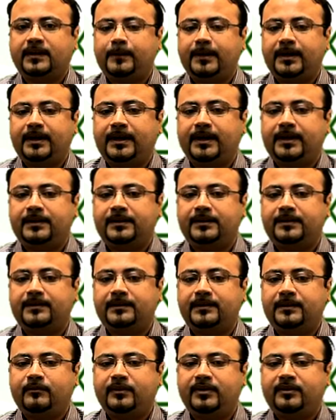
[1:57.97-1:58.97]
and
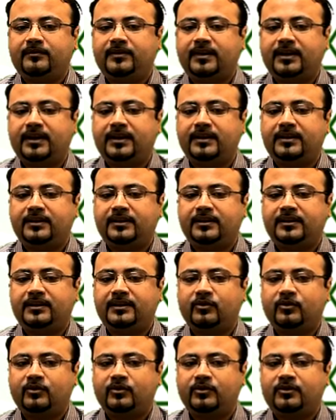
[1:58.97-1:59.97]
we've had
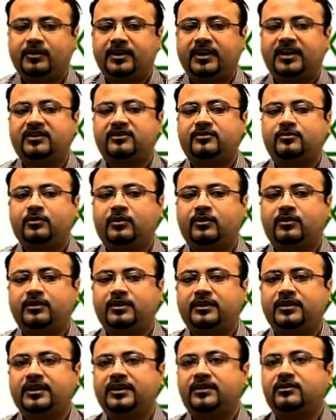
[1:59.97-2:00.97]
good grasp on
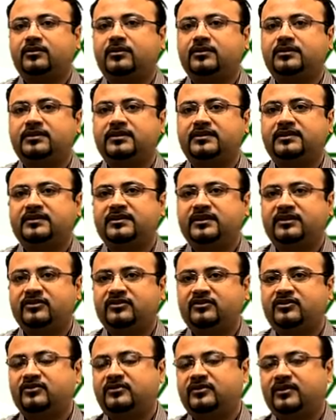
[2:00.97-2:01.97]
the technology
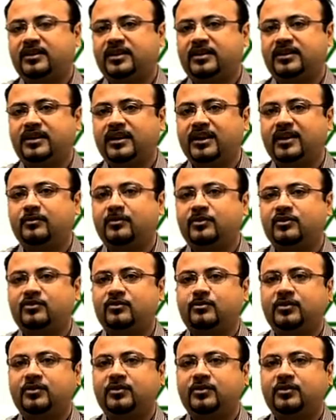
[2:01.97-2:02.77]
since it came into